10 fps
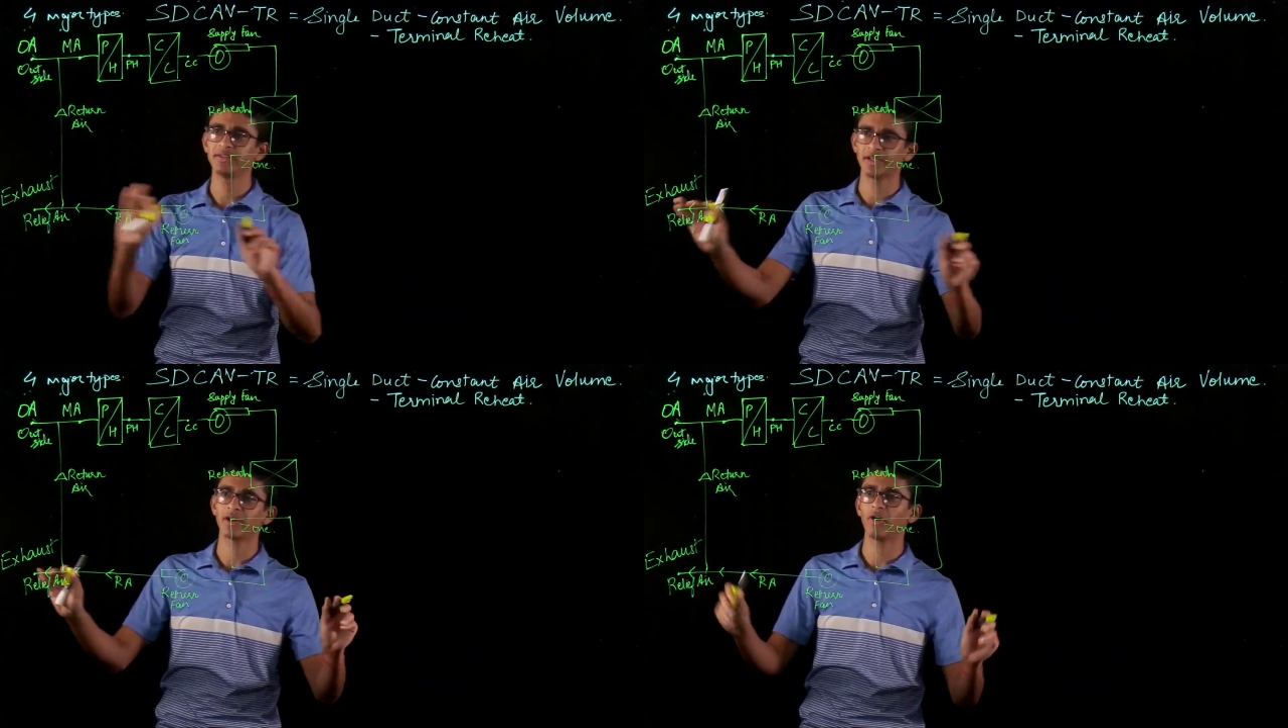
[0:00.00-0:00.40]

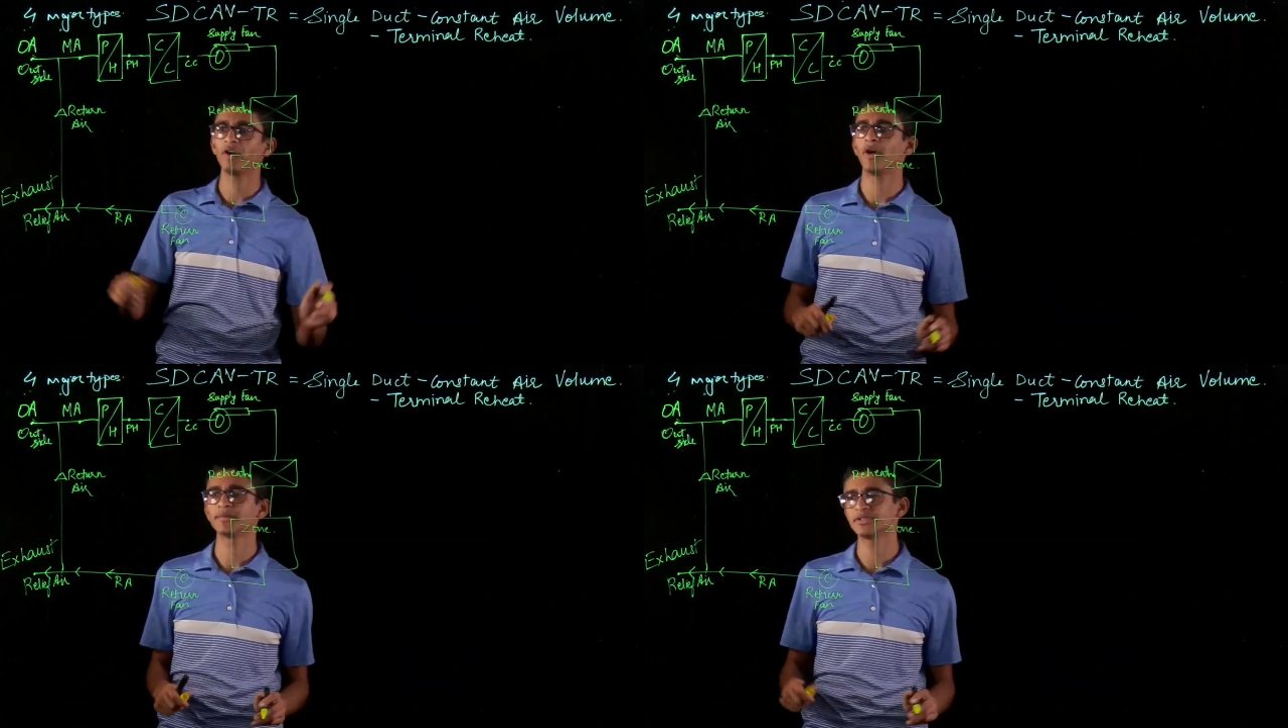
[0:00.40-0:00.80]
They are
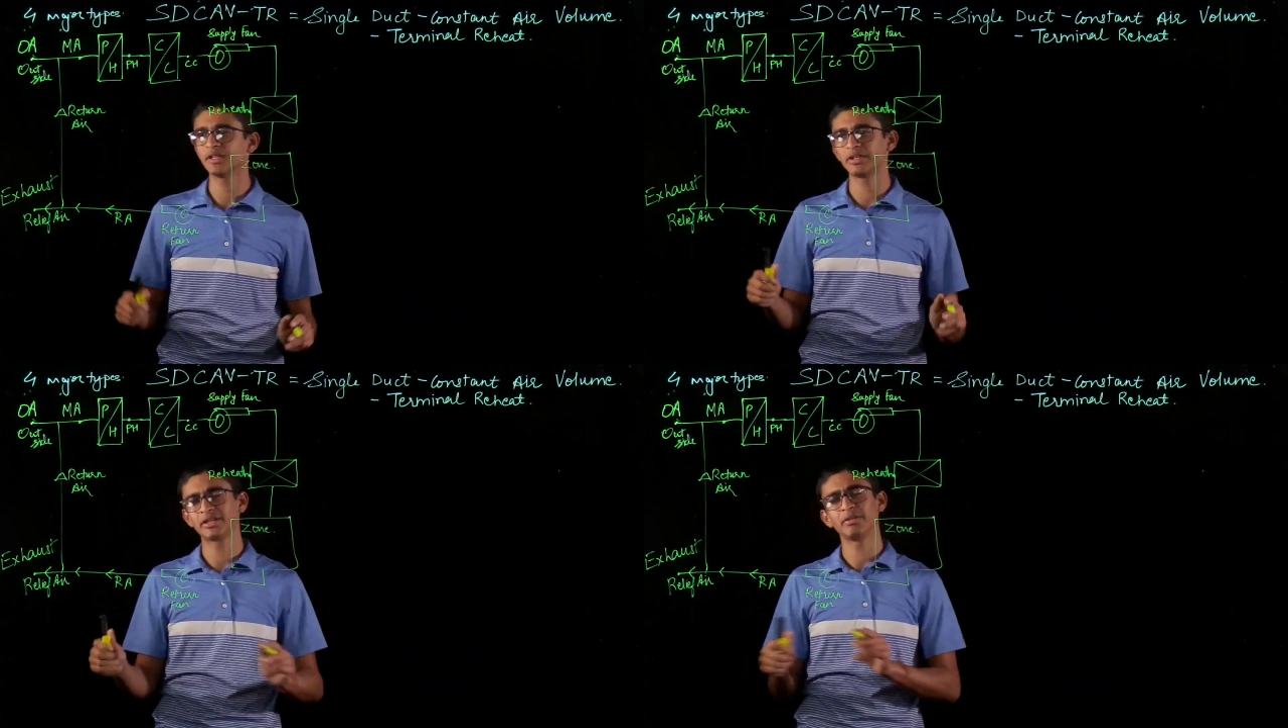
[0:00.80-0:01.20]
all
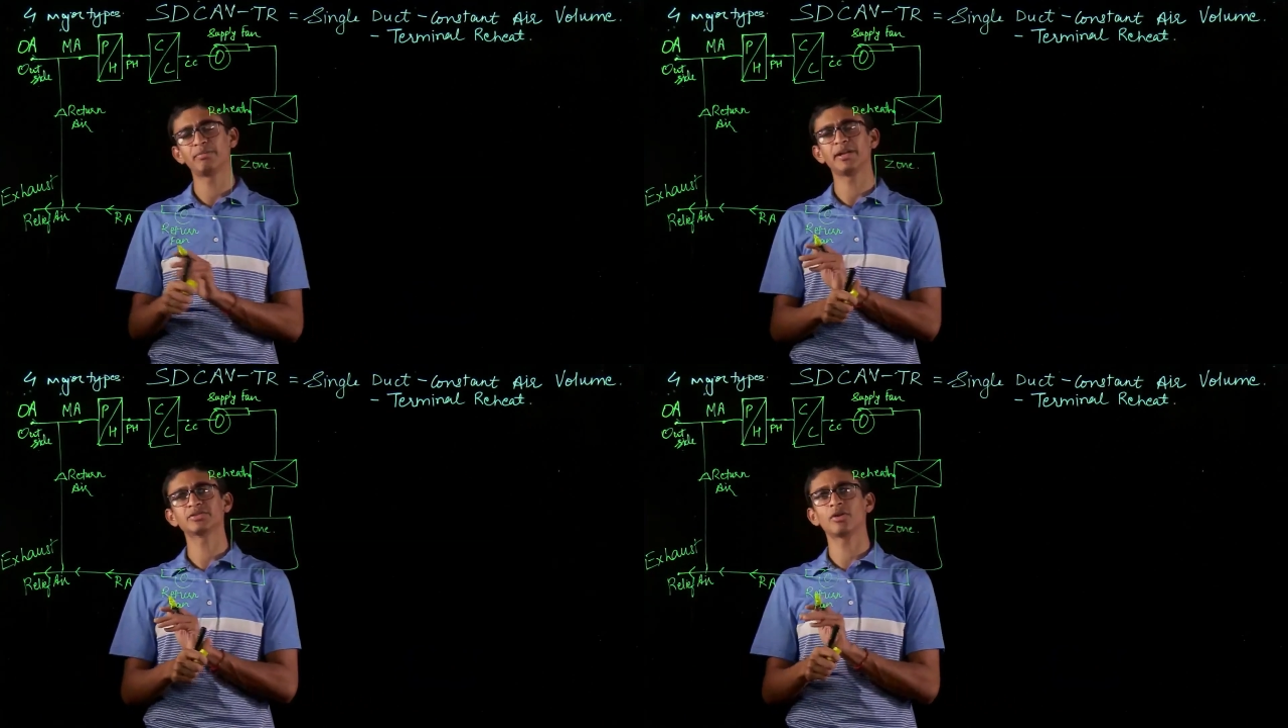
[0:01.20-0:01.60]
optional. It
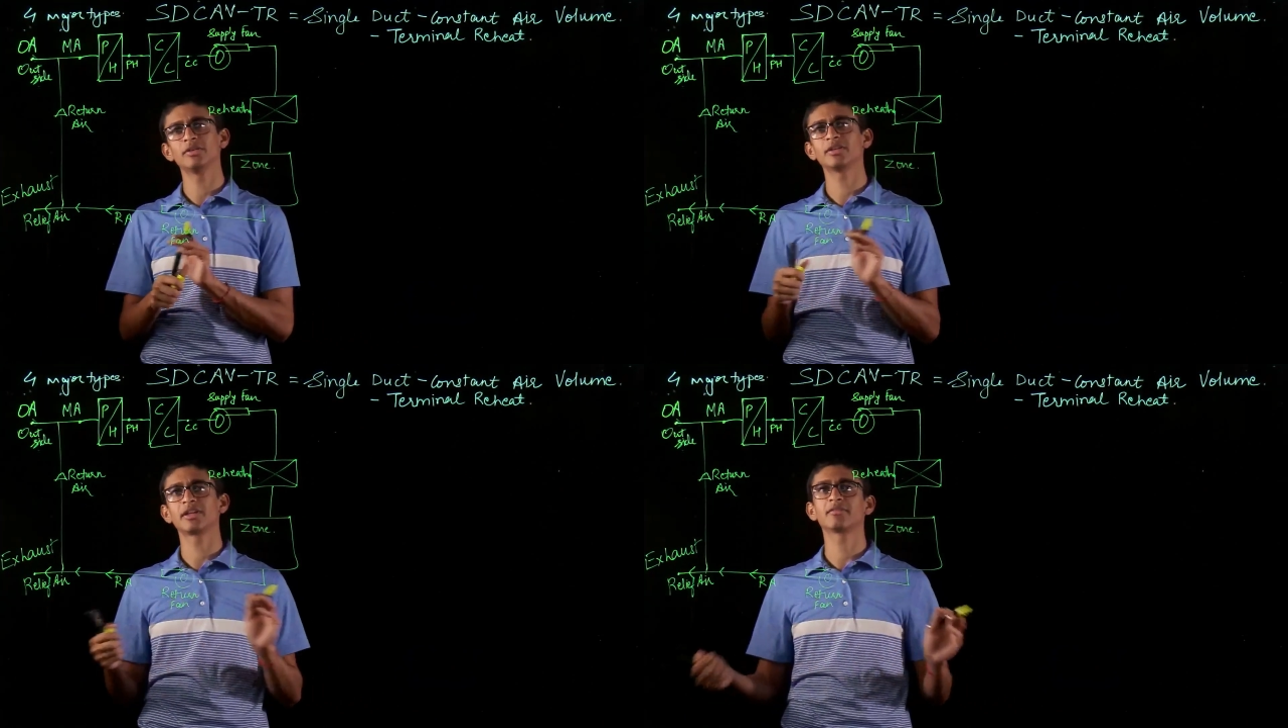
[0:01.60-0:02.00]
depends
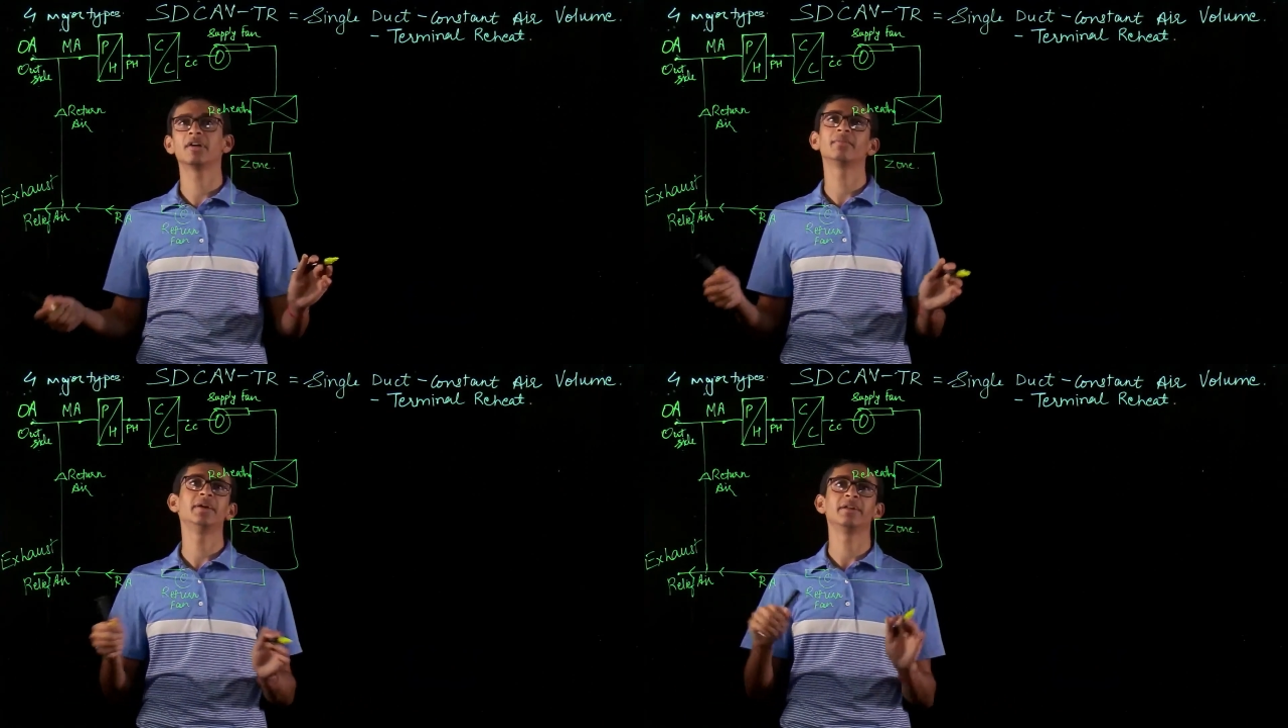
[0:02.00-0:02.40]
on the
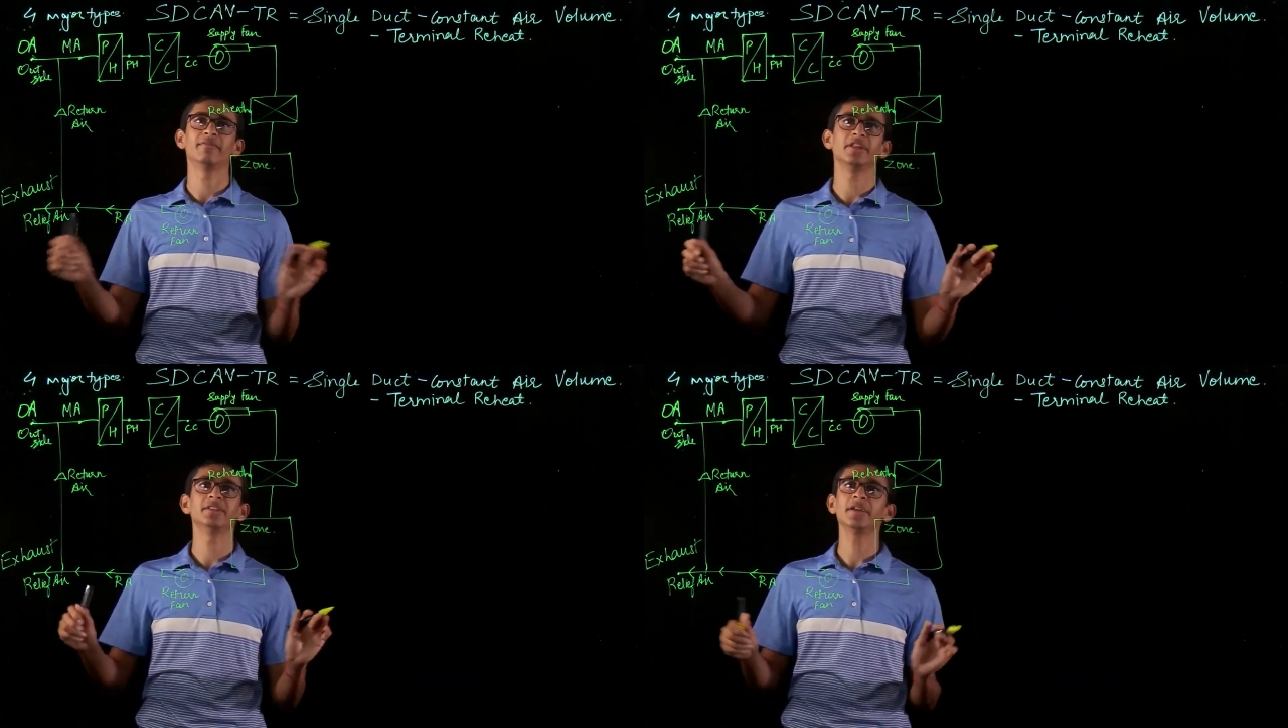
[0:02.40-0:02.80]
requirement,
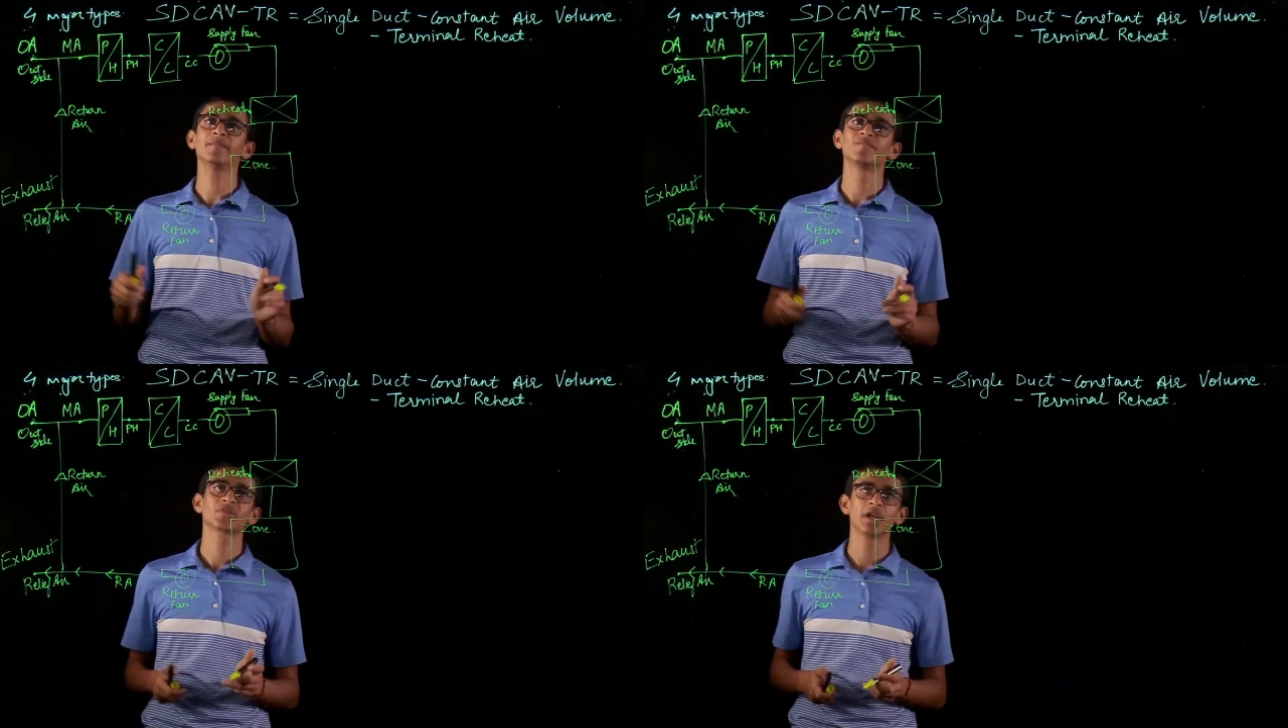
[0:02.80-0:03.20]
everything.